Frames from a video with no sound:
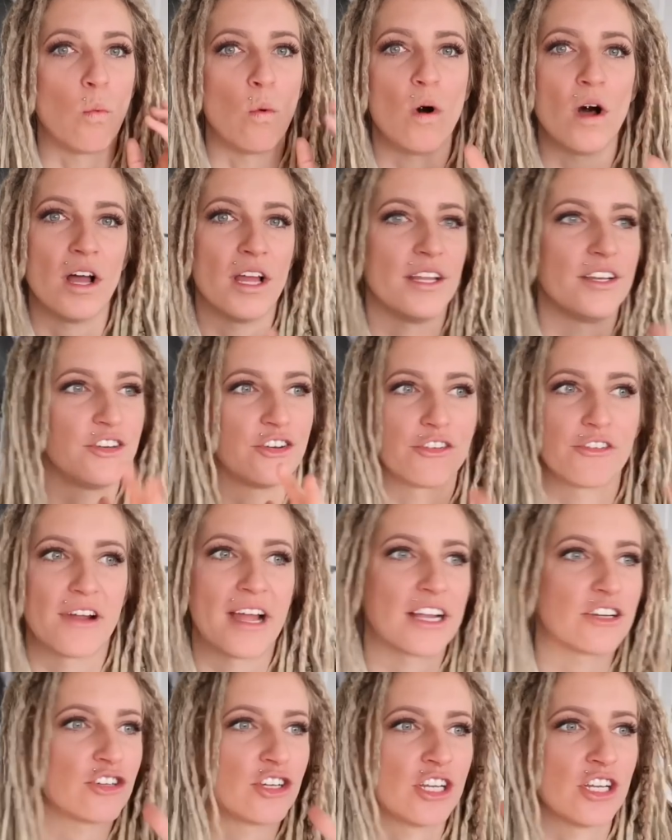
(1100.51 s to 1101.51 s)
what
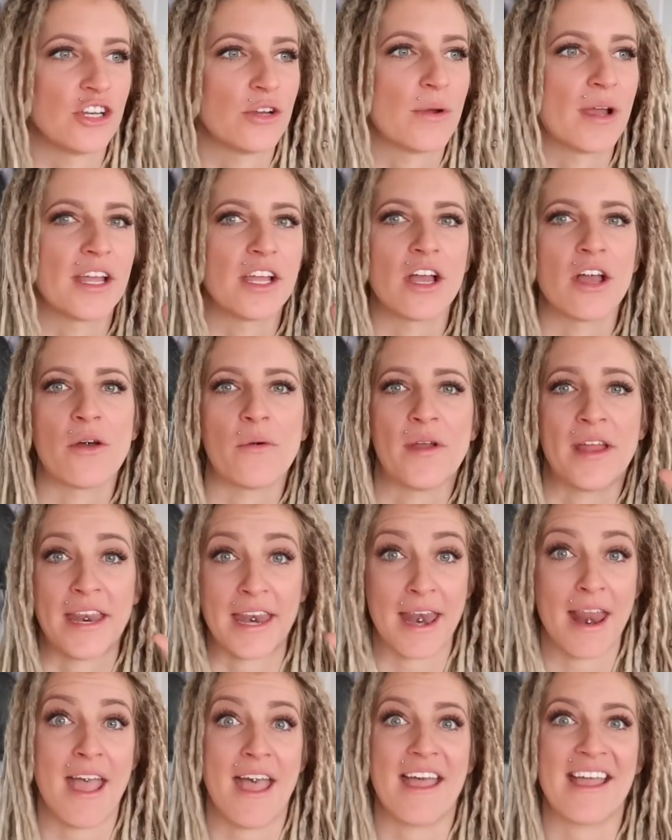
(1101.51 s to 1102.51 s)
direction do I go
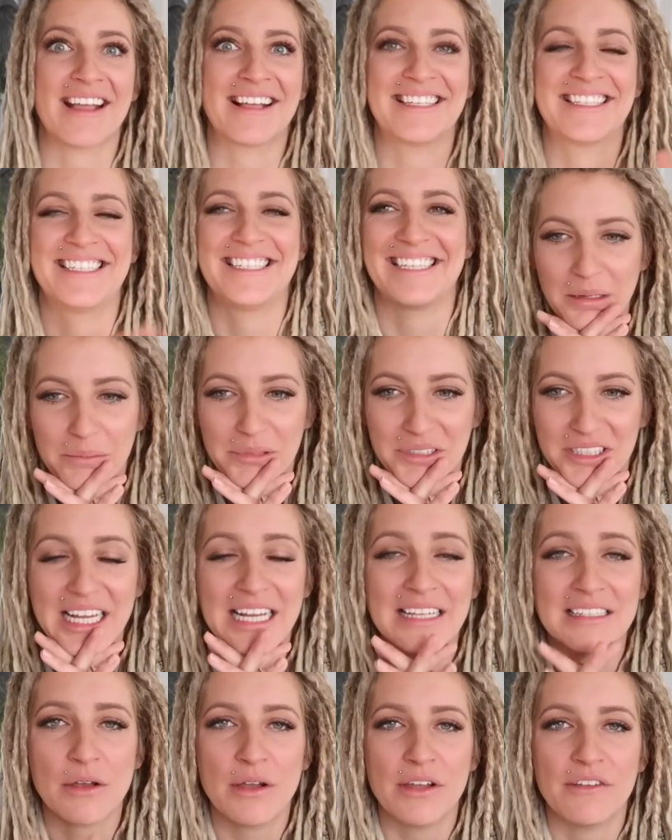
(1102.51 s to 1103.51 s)
in next but
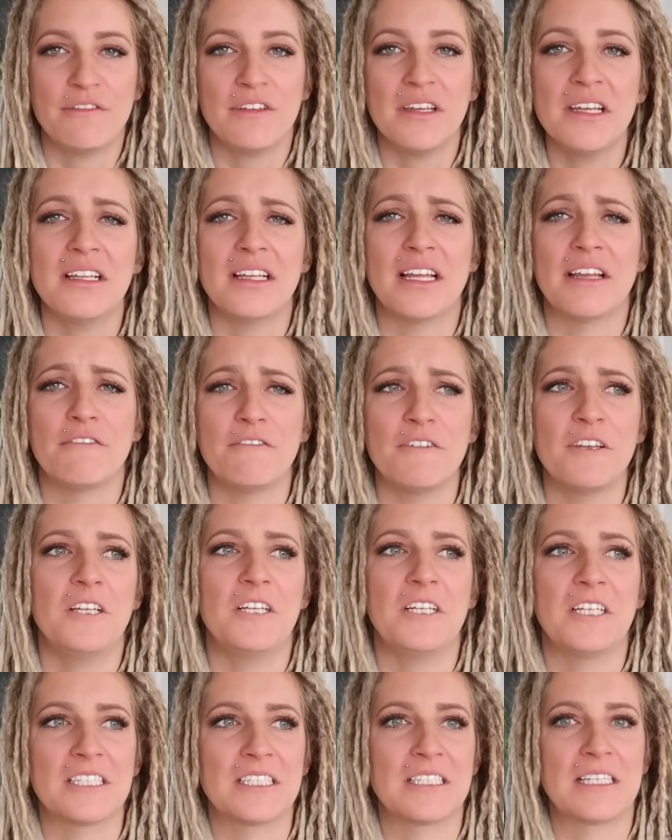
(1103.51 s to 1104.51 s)
that's how I feel I
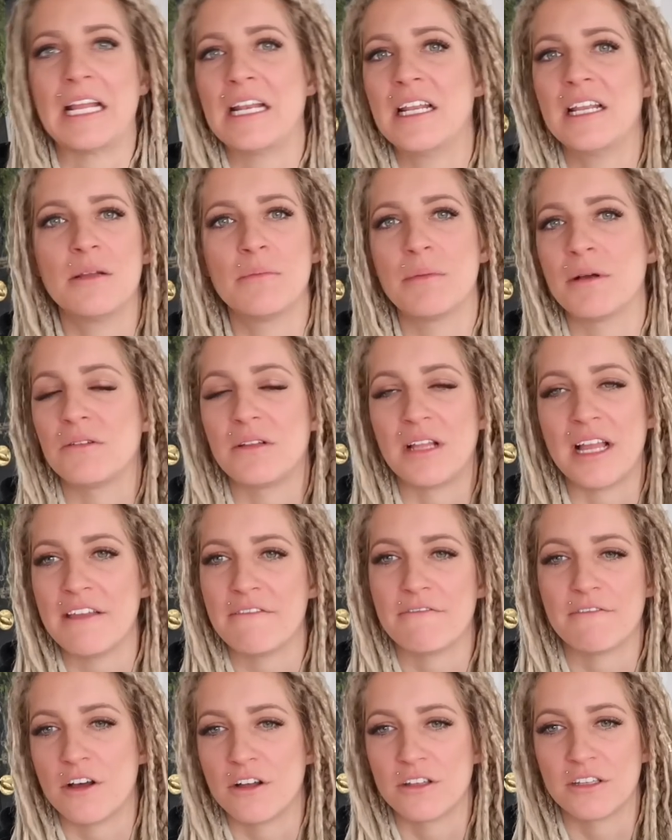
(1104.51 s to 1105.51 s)
feel excited about
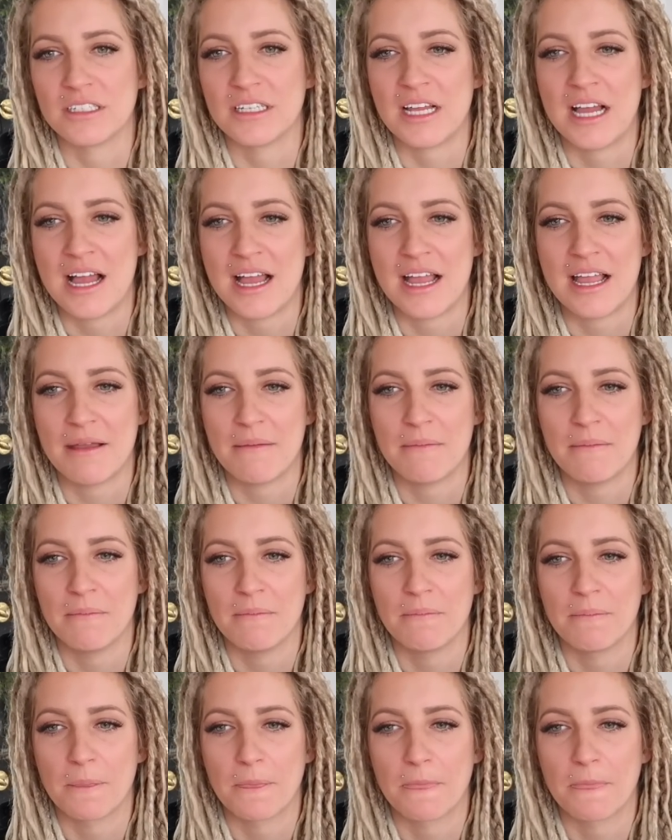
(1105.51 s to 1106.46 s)
life all the time